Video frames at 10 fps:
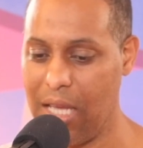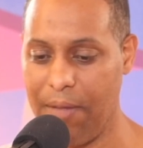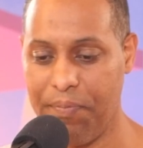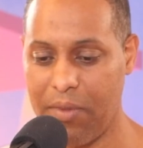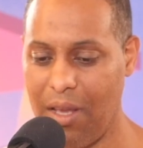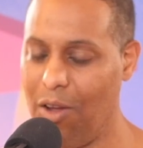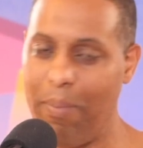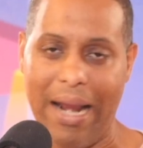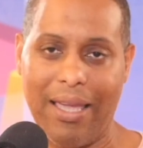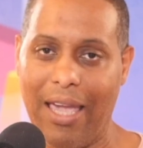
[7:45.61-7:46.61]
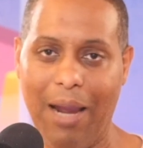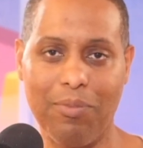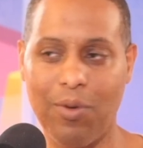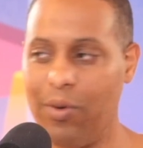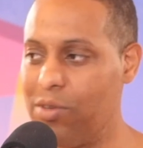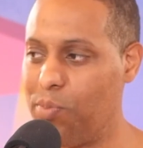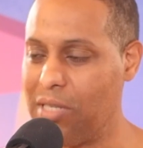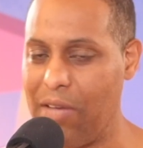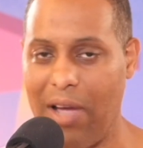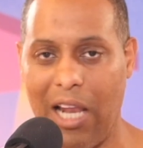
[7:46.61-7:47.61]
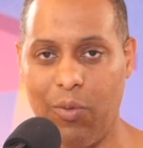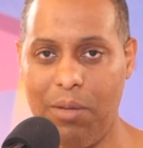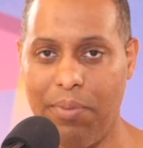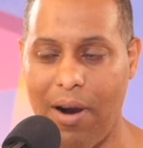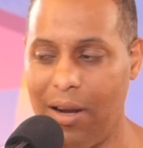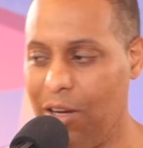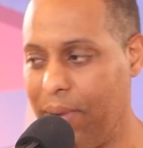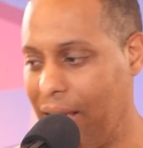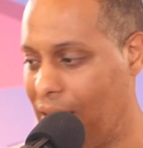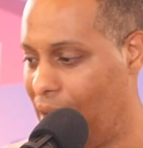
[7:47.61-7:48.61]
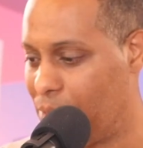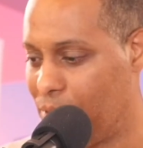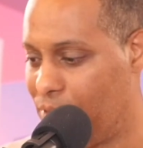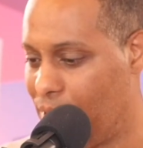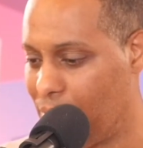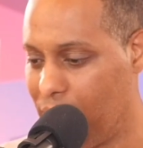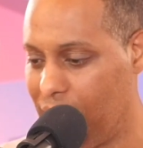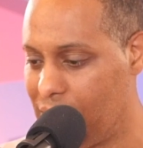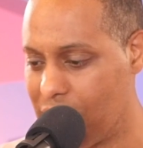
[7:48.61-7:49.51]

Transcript: Uh, And nobody came through. We were supposed to have a Halloween party. Nobody came through for it, really.